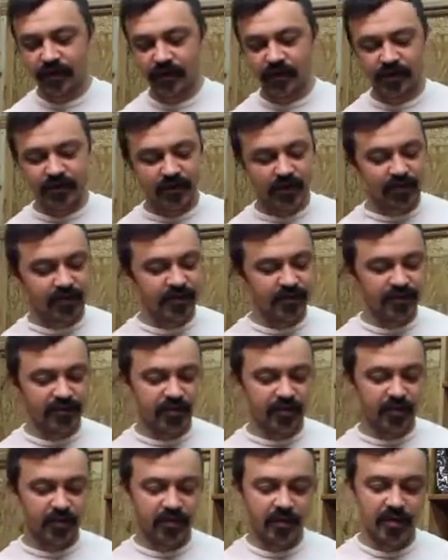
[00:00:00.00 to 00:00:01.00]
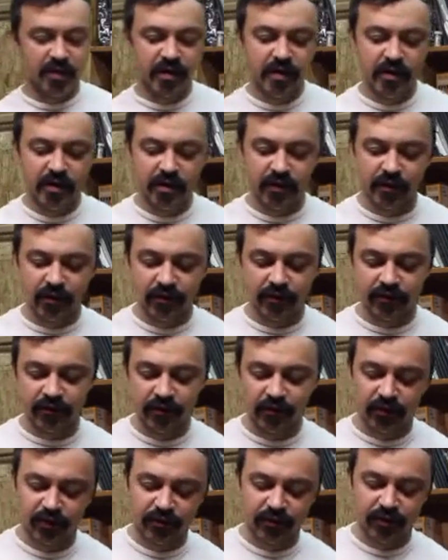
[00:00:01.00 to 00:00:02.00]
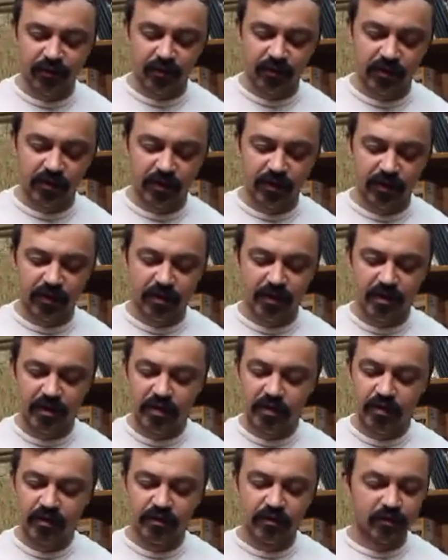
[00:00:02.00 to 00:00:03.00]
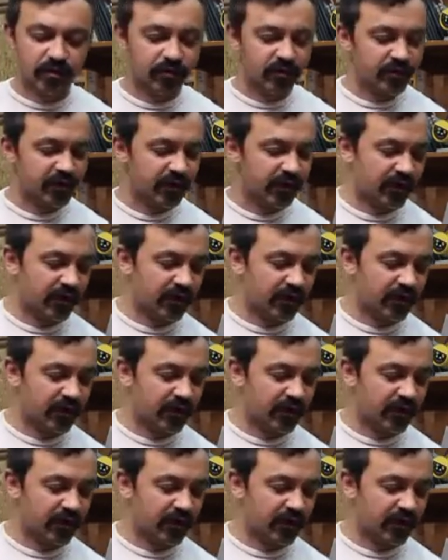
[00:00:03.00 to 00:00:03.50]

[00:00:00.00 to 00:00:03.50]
set this up is going to be to loosen the